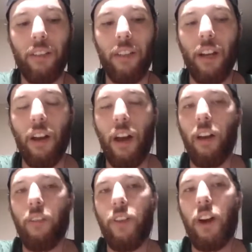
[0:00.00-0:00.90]

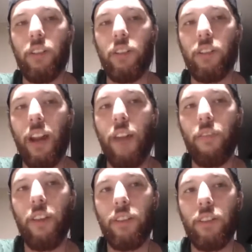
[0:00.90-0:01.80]
I've found it's just that
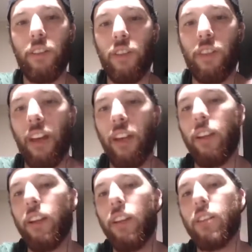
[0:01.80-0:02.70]
effervescence is just that
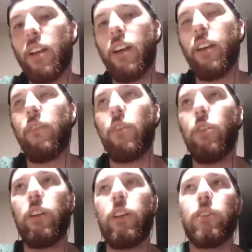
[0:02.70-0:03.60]
hit. It's not, if
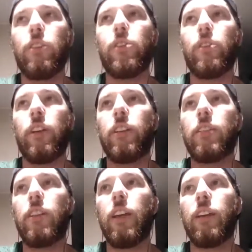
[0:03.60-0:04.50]
you look at certain
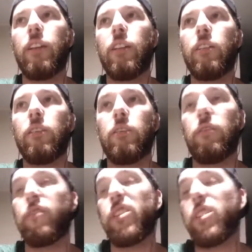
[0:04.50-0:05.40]
drinks, like a
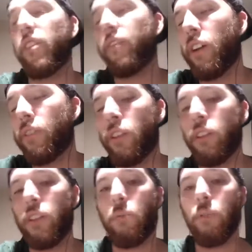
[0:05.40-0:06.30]
French 75 is a good
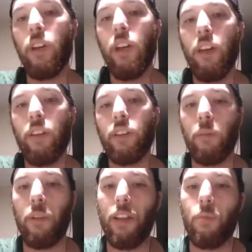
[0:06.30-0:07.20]
example, there's
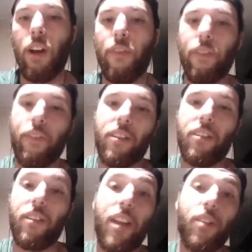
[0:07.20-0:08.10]
going to be a lot more
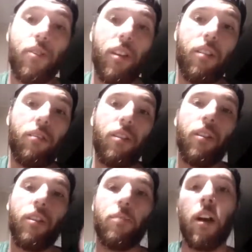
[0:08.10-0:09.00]
effervescence in that drink than
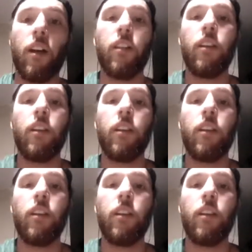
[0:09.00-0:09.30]
there is mine,